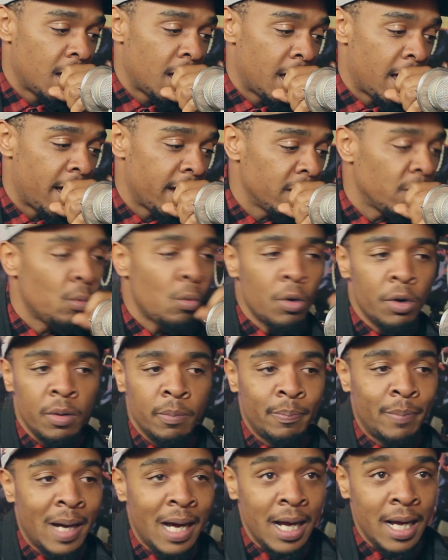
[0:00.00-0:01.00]
I don't want to
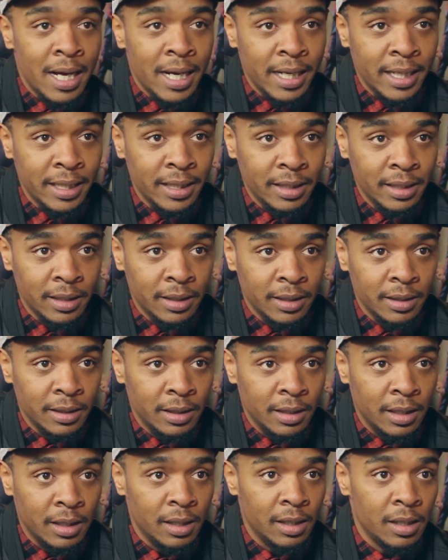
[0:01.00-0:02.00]
buy
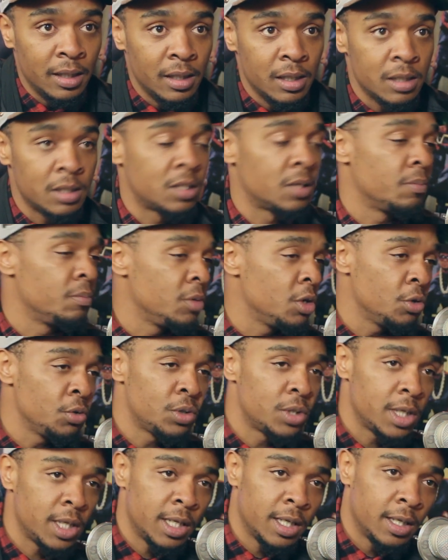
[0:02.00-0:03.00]
some
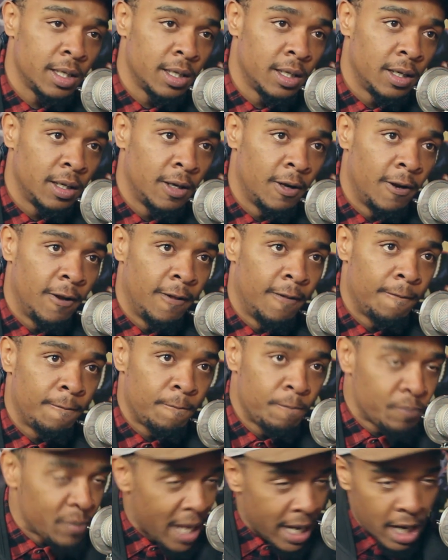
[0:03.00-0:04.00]
music
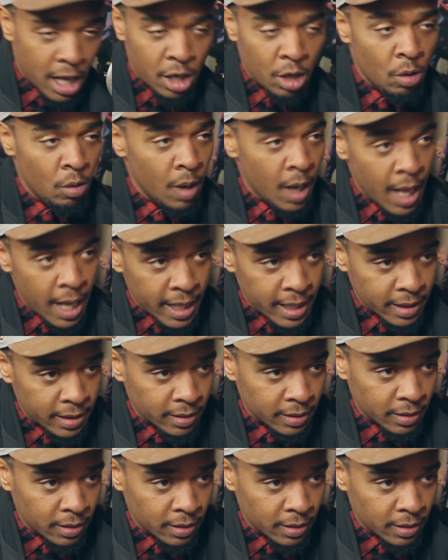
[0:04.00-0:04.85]
that I don't like.